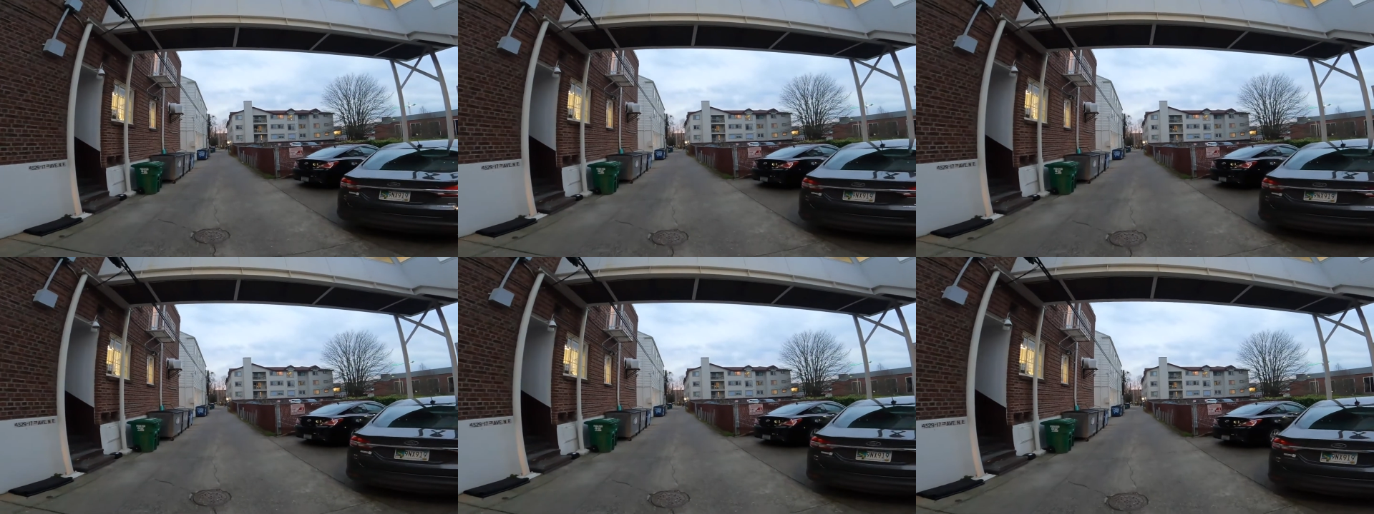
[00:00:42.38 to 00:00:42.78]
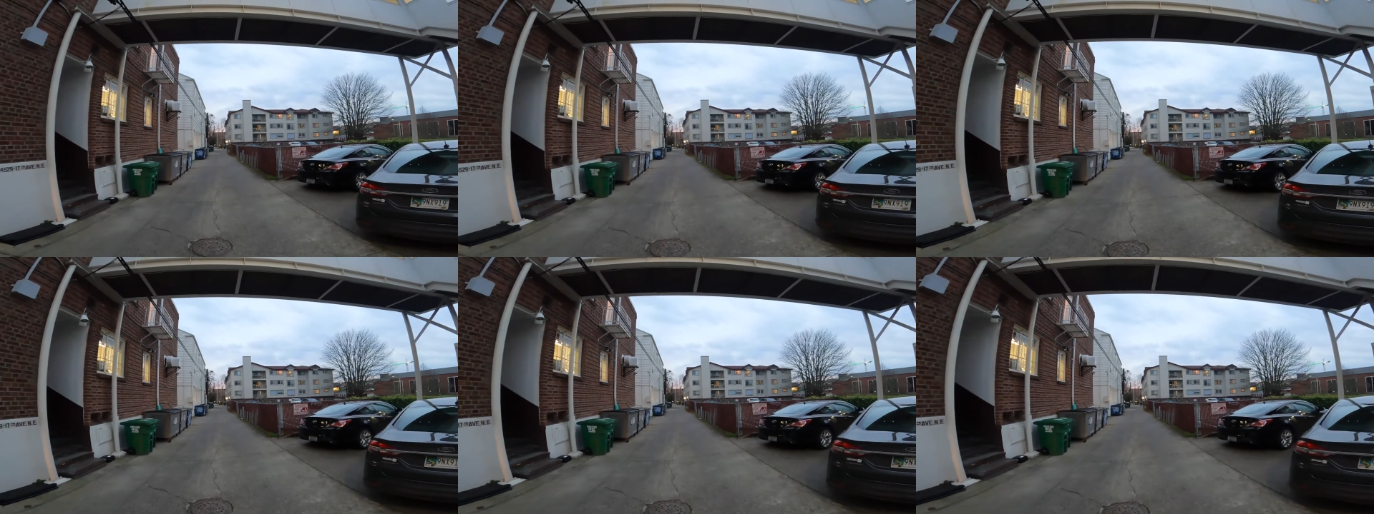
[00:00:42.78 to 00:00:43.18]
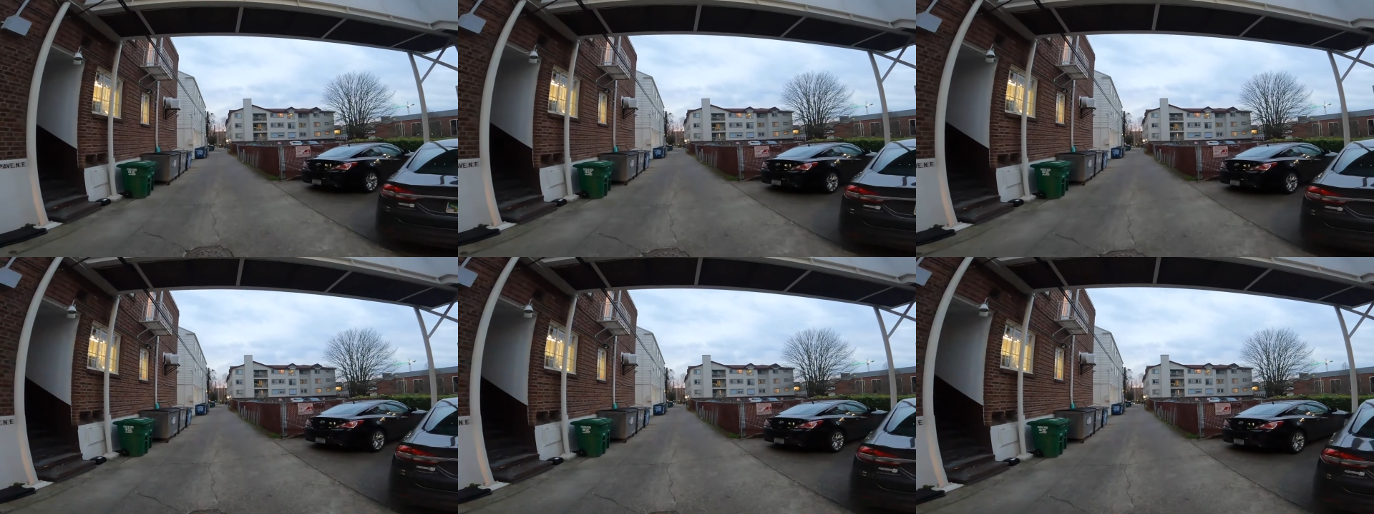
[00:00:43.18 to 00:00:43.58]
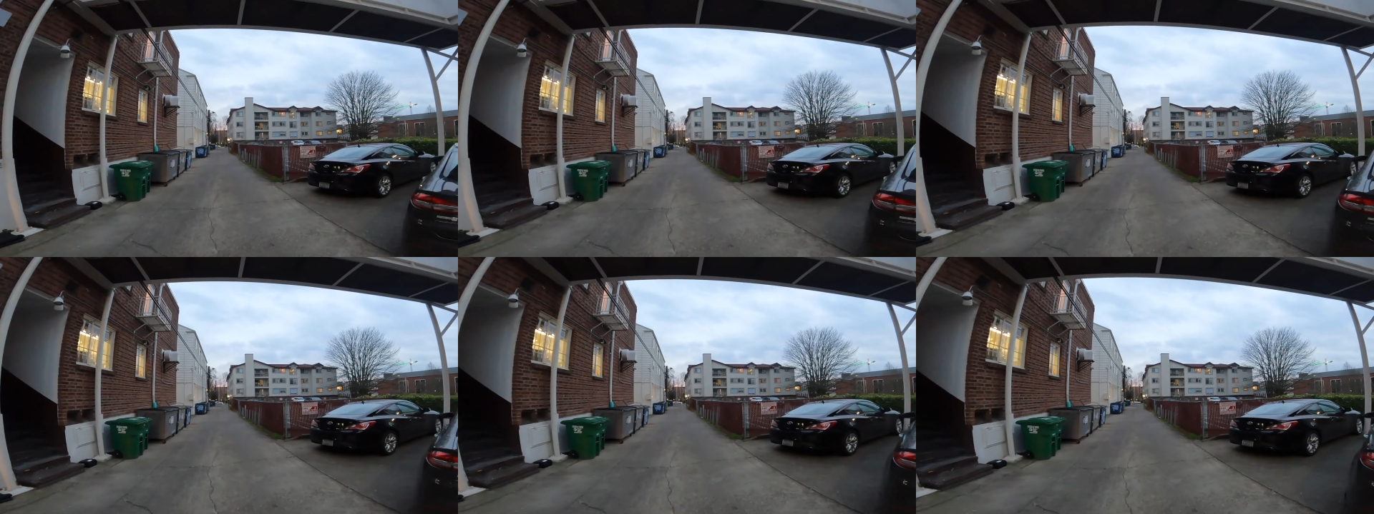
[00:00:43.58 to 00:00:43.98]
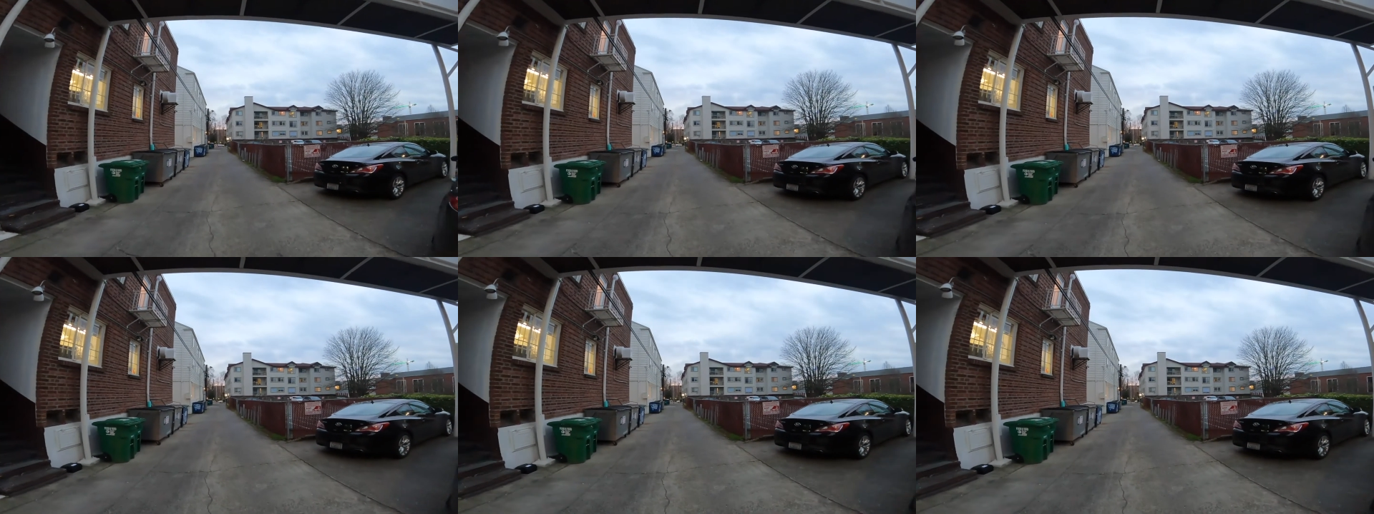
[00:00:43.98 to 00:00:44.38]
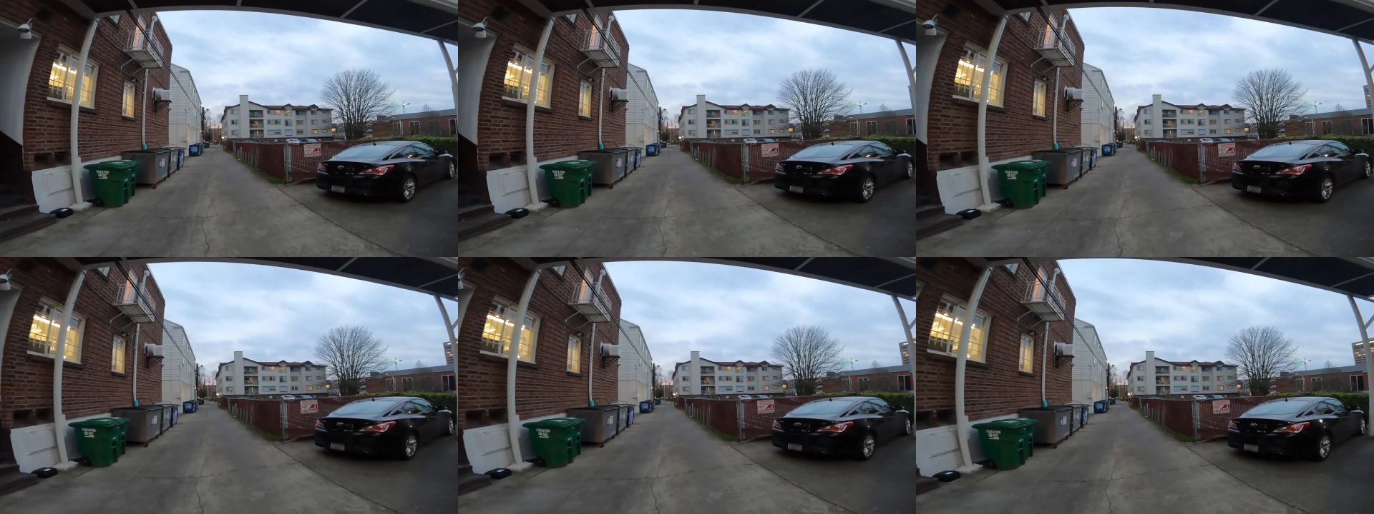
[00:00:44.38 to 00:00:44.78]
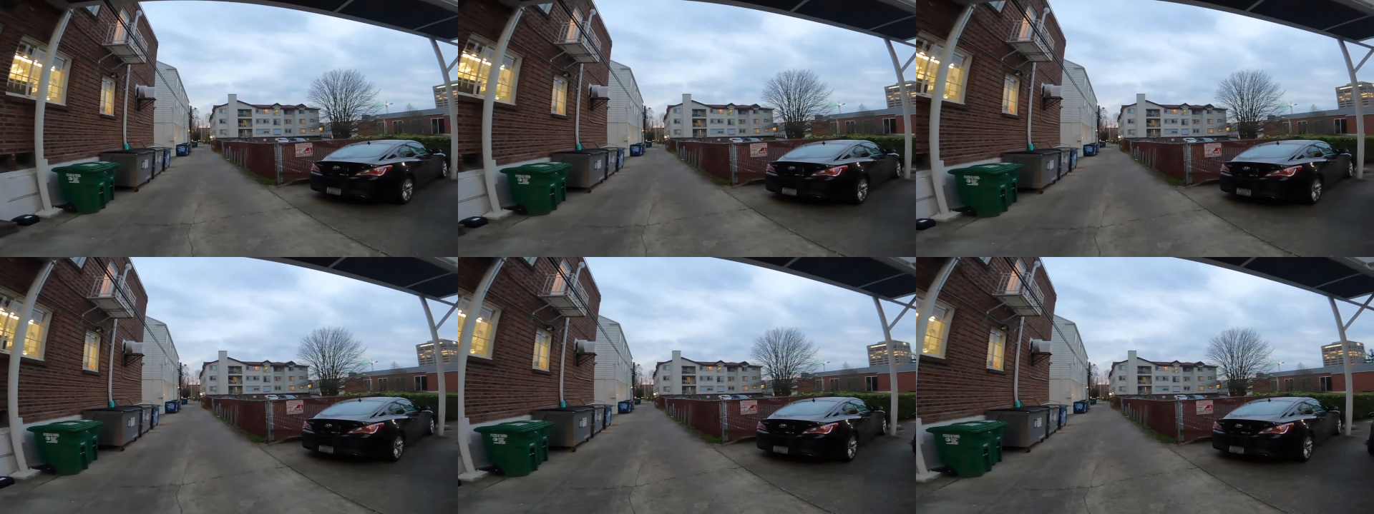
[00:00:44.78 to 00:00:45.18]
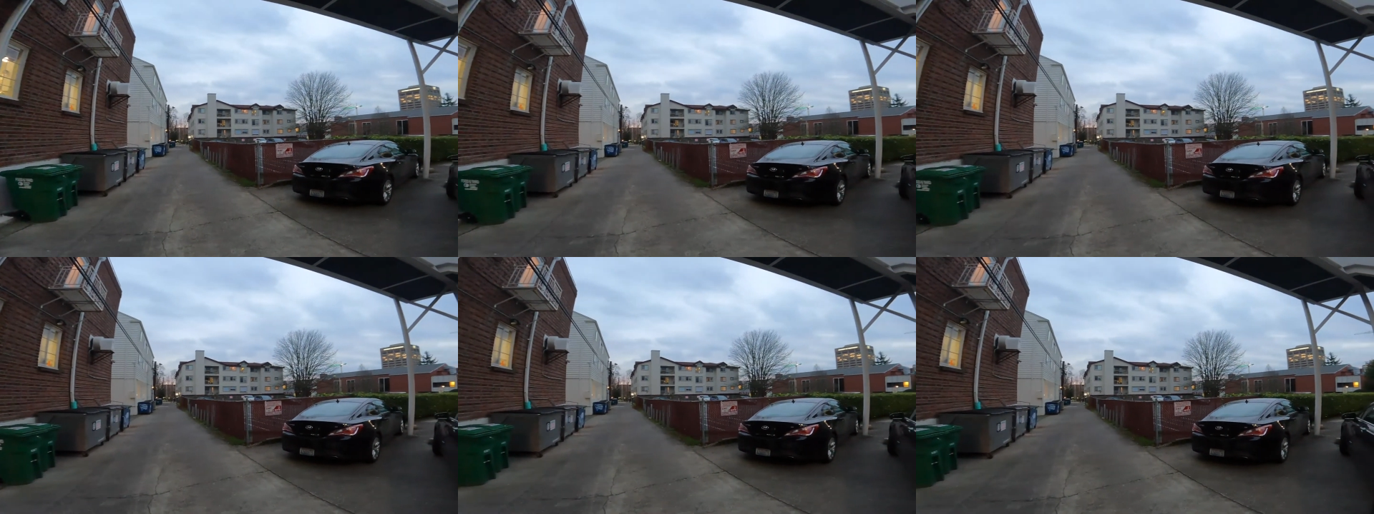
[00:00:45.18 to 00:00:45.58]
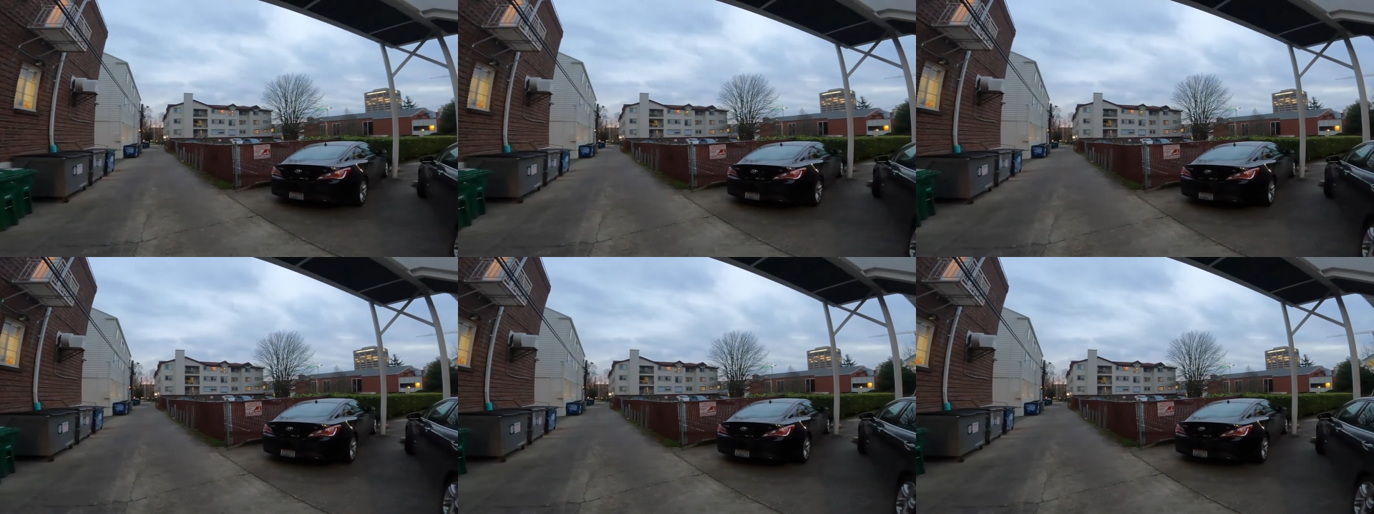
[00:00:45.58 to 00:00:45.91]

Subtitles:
(no speaker visible)